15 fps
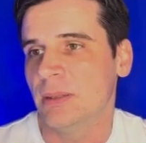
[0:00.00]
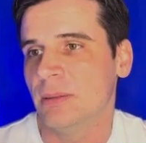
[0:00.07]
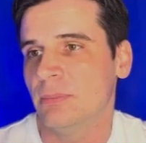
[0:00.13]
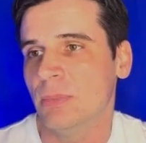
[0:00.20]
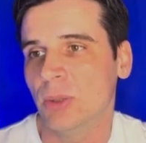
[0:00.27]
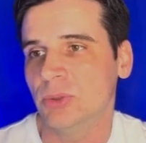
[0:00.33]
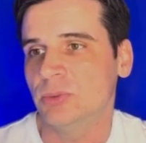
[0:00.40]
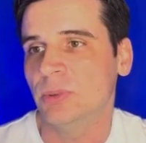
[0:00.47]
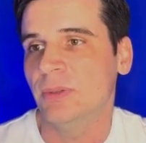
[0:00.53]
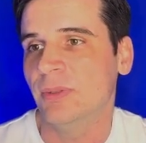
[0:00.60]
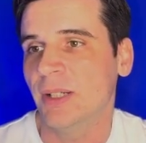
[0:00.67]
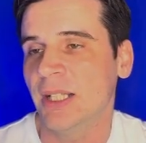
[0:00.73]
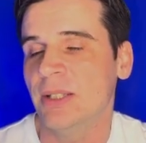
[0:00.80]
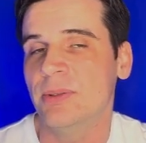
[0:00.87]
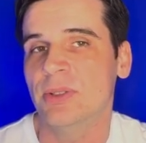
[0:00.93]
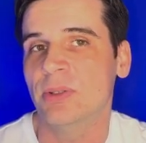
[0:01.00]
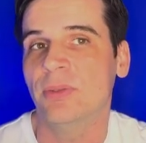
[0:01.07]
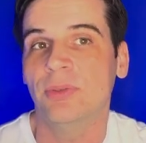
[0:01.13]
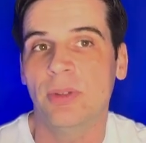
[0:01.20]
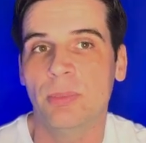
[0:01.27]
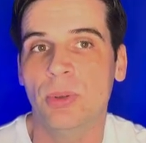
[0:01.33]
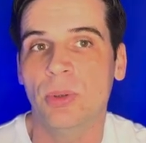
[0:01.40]
multiple values
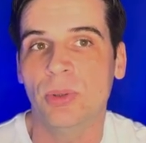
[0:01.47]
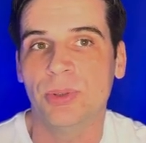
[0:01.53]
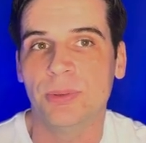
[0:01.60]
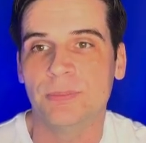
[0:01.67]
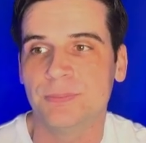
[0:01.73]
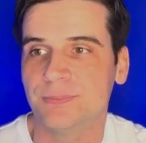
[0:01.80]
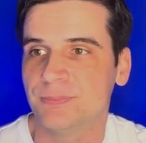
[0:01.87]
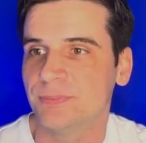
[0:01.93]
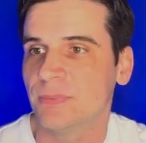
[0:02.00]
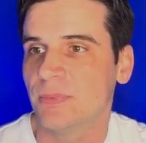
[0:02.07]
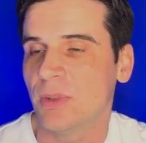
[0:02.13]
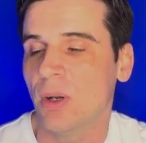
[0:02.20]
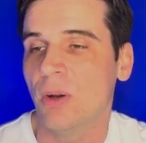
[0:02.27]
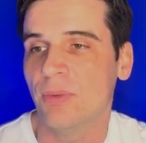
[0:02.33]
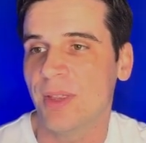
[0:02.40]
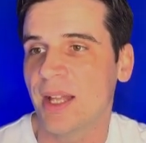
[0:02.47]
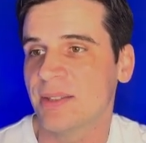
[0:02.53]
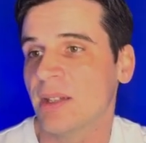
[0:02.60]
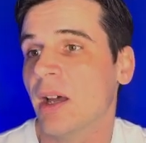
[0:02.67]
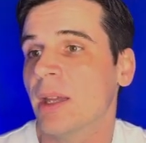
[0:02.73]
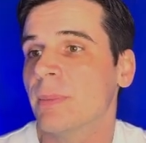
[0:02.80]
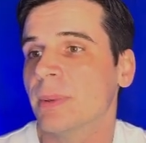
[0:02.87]
of the board of that
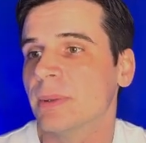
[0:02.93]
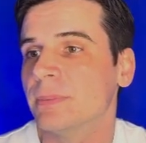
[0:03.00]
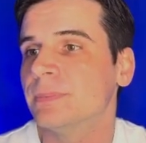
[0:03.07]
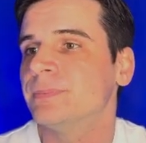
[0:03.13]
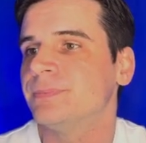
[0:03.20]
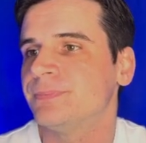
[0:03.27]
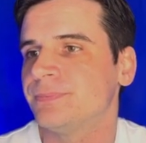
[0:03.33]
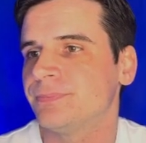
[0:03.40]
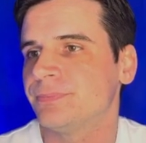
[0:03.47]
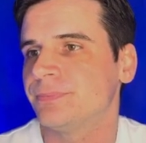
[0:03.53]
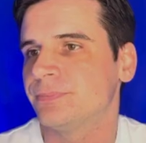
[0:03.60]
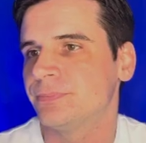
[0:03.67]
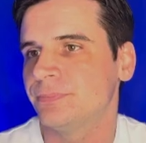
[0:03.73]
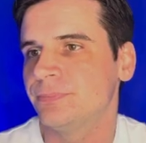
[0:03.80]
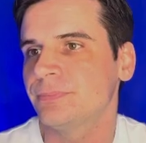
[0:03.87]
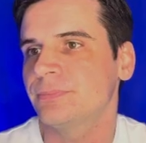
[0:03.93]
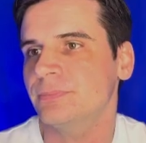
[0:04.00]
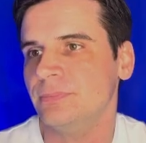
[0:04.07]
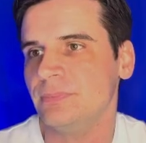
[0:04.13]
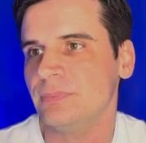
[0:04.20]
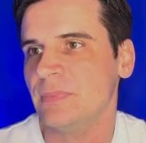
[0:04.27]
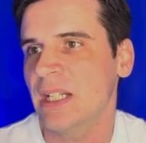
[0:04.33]
type.
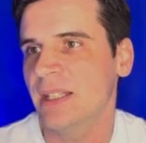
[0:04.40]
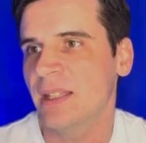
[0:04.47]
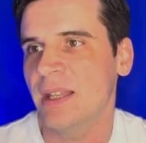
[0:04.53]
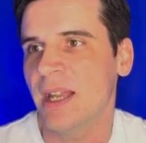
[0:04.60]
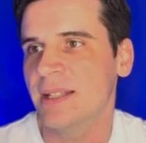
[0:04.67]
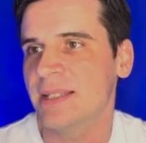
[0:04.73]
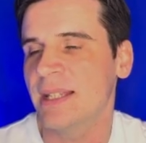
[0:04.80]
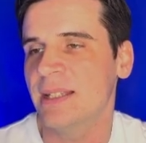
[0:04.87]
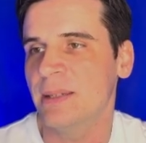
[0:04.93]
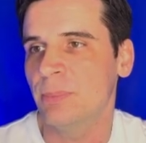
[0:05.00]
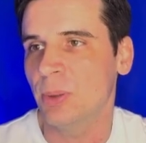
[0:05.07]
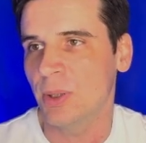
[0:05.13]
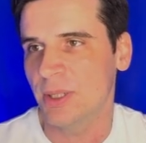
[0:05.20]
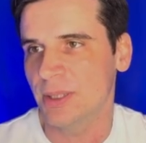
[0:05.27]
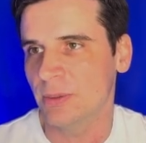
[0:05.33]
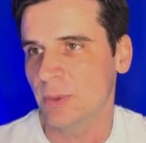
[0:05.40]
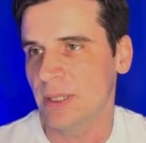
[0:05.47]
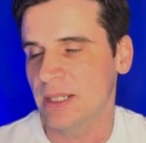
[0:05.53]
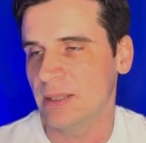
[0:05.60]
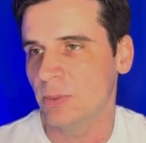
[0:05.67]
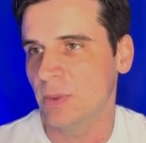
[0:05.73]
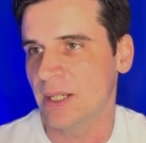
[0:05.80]
At any point we
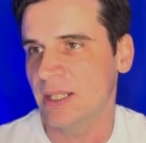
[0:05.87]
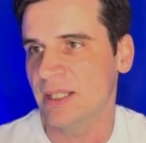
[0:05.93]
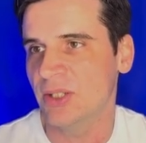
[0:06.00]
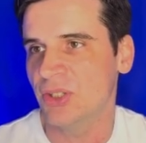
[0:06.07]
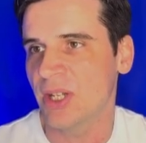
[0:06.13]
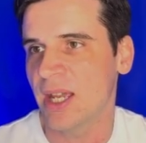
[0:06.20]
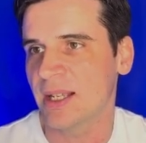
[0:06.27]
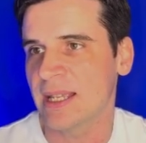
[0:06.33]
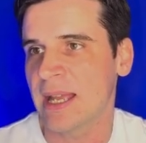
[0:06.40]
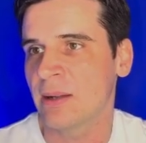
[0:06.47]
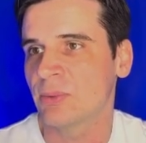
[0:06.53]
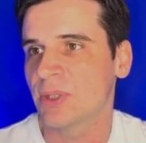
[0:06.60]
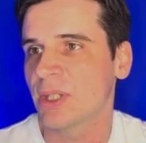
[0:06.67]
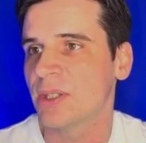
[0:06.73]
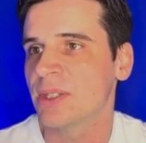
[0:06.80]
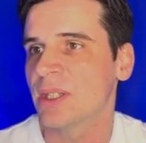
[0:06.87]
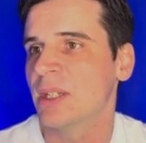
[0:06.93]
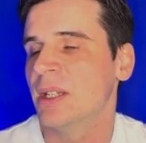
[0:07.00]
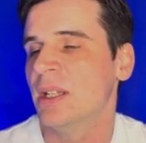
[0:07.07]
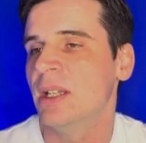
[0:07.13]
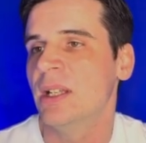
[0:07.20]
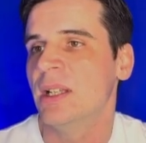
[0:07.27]
can inject counters,
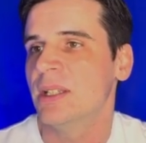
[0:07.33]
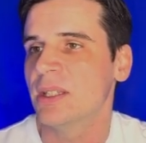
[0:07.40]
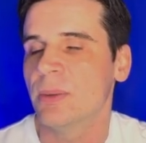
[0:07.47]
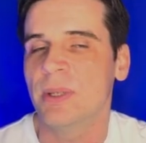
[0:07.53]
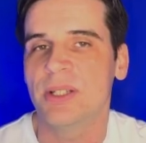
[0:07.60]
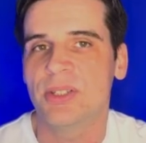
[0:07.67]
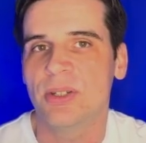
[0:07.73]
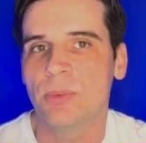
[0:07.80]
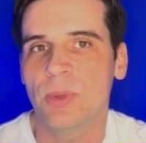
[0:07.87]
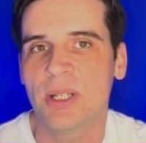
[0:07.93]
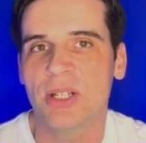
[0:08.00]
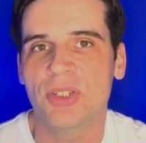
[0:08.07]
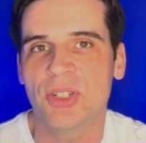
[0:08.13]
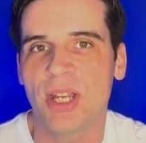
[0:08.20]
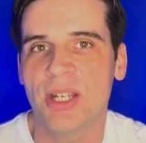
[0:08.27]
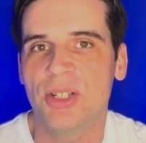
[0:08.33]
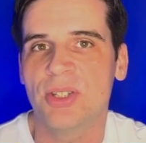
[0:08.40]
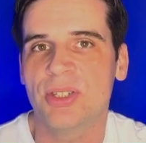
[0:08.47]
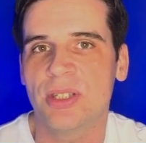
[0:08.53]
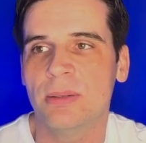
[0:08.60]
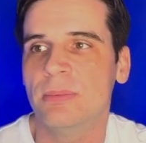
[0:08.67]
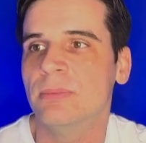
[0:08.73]
so we can change
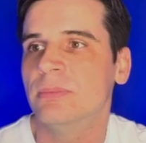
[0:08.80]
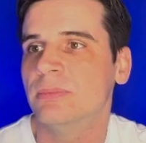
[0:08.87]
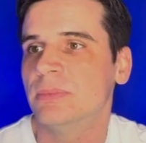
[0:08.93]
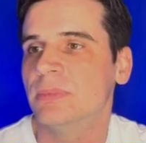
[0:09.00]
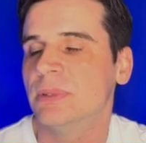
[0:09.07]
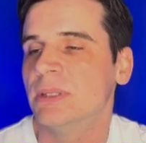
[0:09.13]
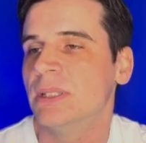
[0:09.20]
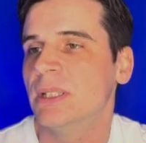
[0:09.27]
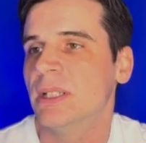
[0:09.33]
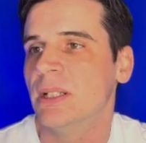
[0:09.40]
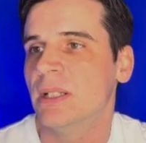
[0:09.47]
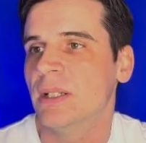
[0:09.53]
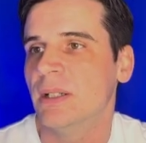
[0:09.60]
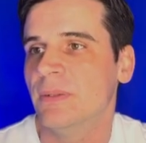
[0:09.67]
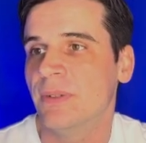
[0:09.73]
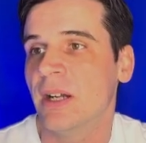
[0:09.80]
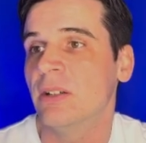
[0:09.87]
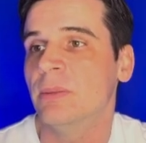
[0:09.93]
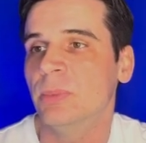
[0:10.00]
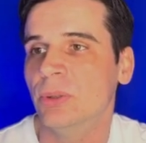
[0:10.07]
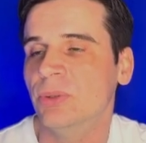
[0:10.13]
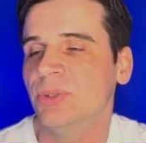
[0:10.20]
some
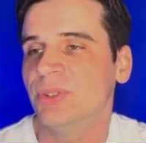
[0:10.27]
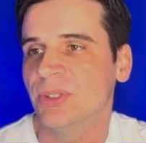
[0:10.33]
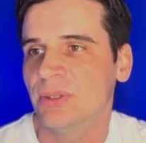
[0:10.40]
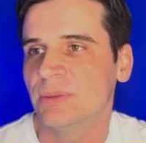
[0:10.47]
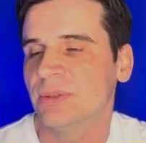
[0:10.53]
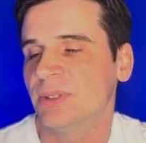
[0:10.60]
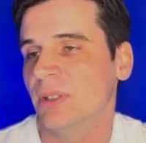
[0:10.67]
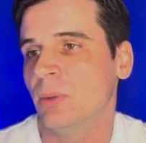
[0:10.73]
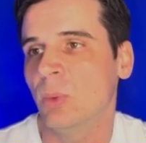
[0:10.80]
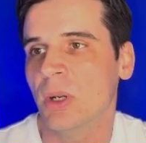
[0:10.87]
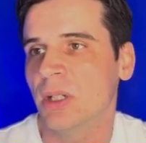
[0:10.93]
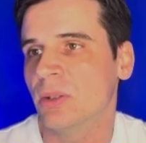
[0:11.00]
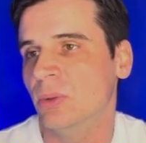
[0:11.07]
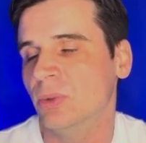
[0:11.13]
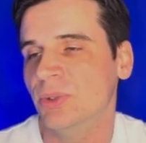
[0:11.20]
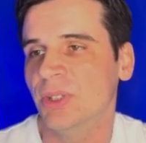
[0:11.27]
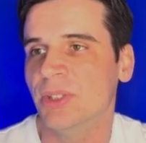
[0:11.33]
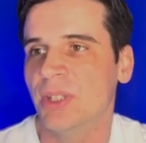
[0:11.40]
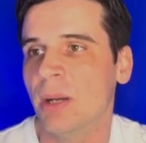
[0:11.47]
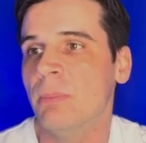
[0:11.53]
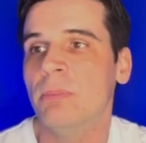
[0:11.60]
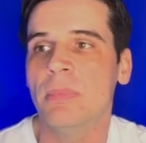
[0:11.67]
variables, so work order
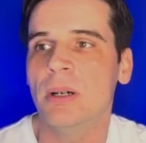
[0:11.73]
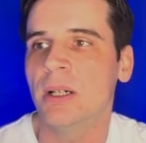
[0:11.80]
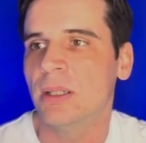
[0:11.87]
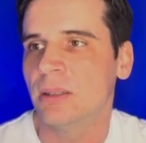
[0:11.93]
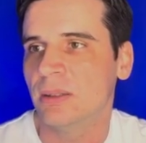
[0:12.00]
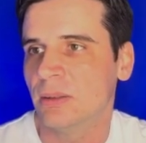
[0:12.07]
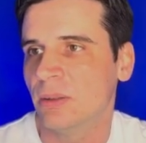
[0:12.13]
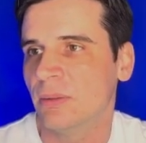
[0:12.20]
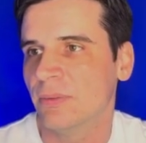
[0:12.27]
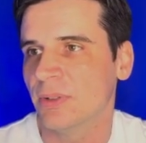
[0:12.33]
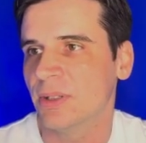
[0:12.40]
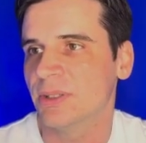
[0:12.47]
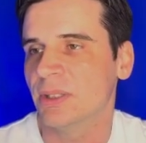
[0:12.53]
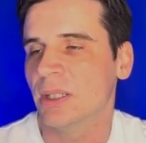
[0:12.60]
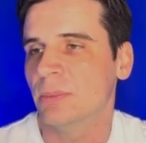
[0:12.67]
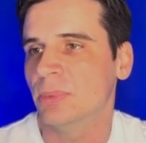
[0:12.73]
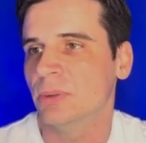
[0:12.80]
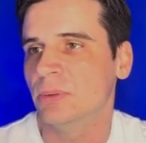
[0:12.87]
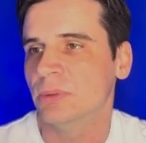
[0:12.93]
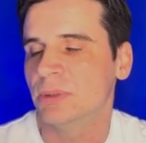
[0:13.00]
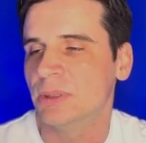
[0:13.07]
number for example.